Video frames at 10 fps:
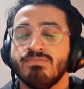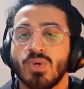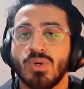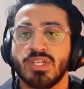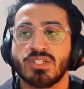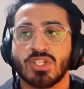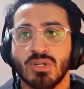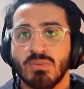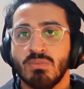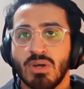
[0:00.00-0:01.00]
order,
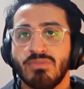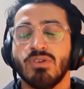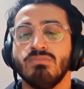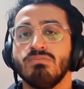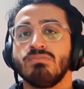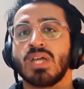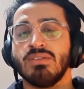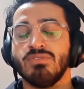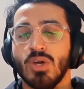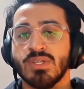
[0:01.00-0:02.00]
so from kind
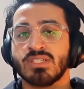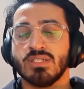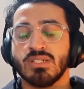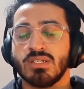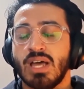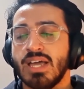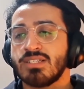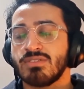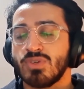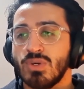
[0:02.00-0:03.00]
of lowest to
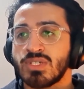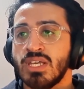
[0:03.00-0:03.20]
highest, of course,